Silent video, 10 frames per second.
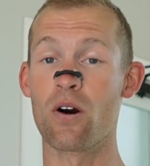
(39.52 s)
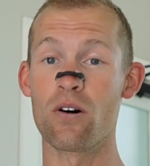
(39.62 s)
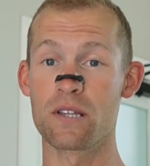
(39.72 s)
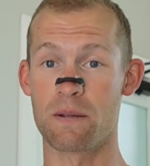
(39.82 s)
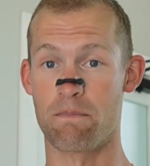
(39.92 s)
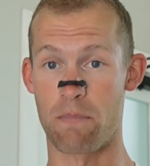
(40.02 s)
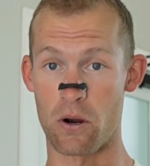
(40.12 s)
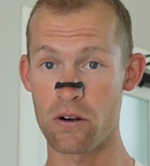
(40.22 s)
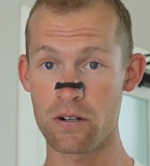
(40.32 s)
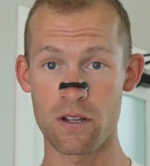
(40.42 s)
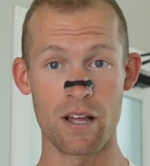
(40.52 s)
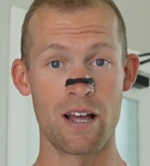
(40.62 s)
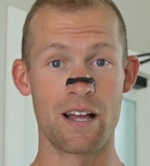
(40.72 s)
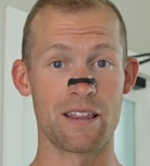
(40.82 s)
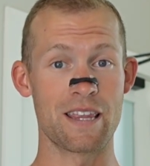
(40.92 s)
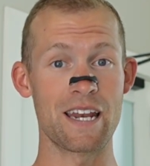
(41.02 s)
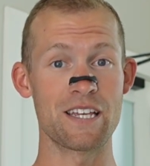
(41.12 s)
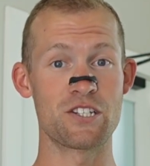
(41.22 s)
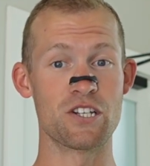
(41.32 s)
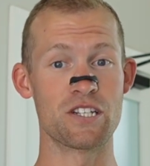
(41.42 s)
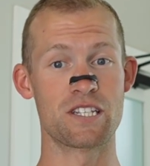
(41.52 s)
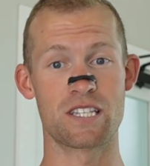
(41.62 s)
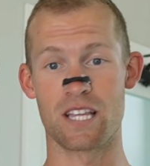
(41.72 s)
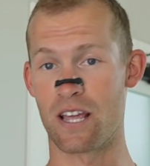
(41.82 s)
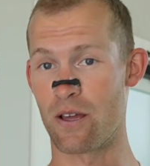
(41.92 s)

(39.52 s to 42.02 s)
called the Burn that is just